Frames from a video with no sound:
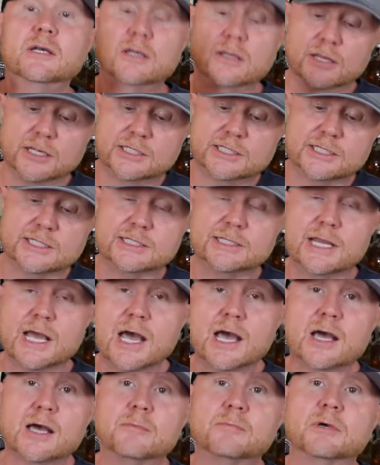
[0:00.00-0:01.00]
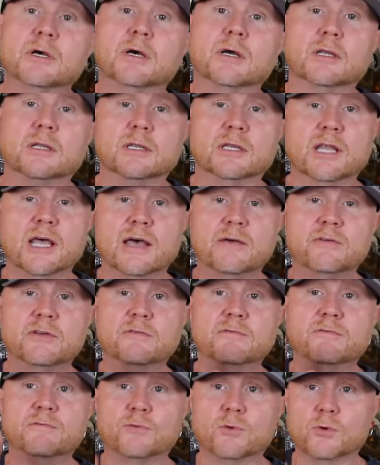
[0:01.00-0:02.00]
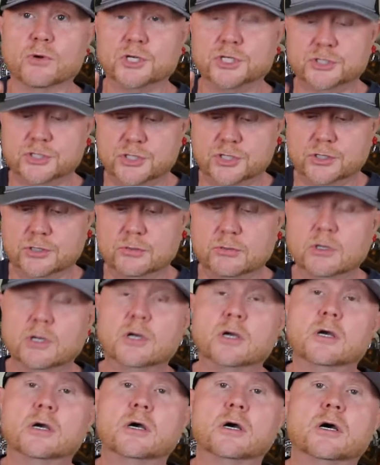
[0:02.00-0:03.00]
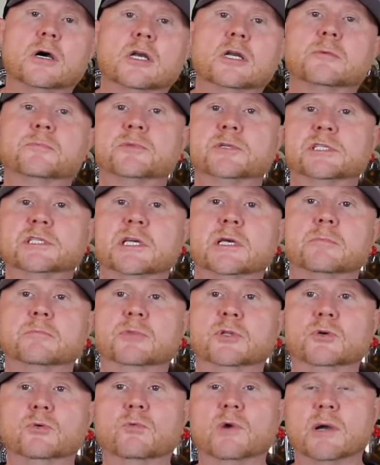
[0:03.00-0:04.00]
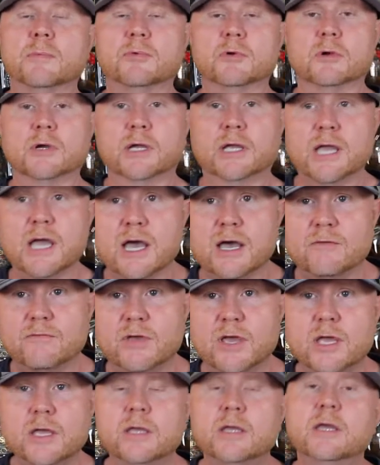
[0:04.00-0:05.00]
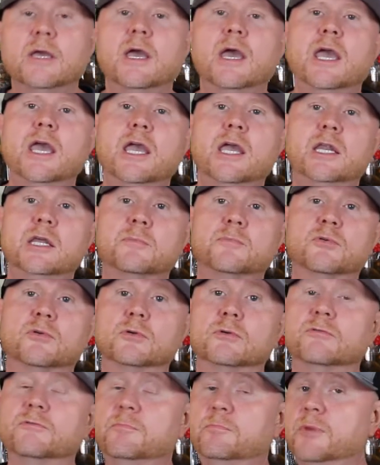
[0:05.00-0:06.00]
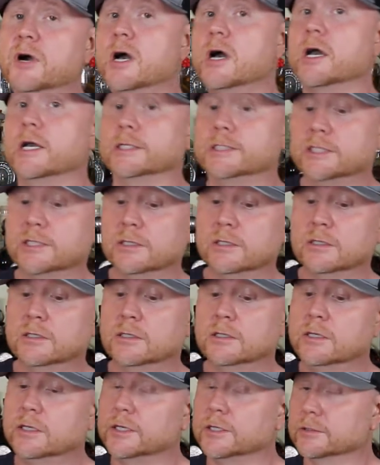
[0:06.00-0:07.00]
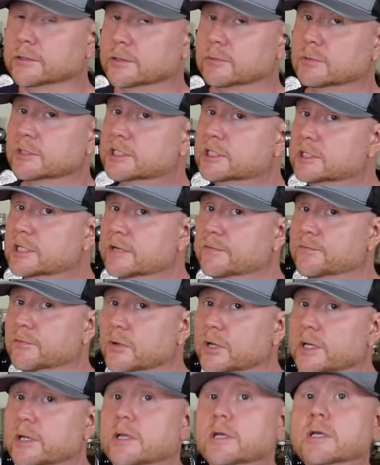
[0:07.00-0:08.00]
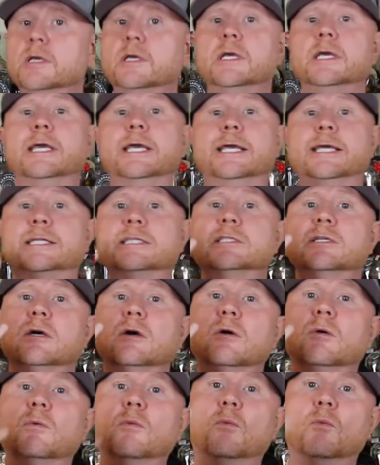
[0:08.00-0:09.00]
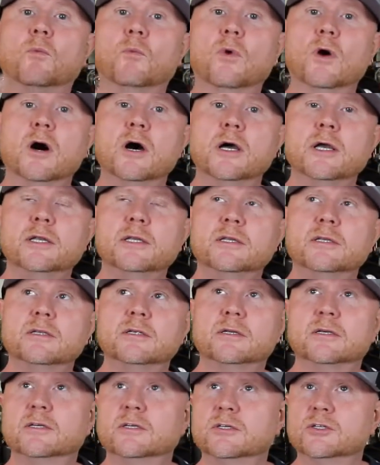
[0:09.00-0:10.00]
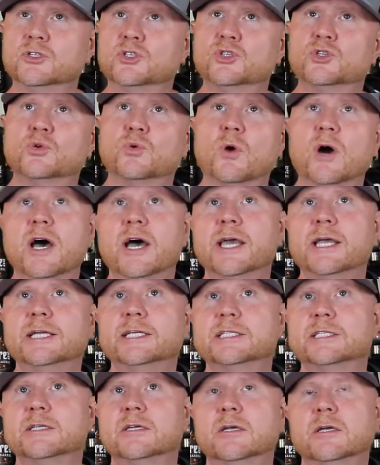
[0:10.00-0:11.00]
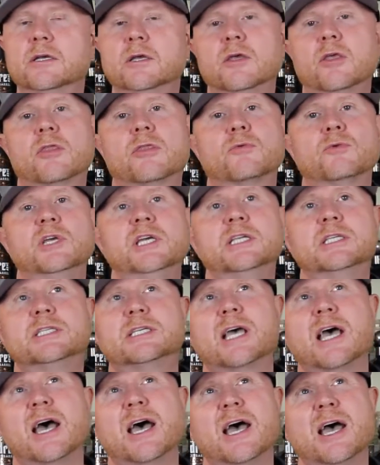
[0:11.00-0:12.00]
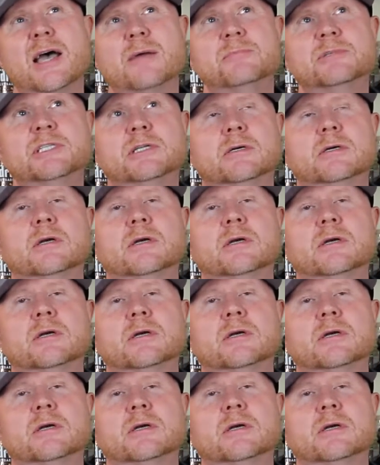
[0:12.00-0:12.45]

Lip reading: This is NAM 1142, 100% Blue Weber agave, 80 proof, but here's what's different. It's one, twice, three times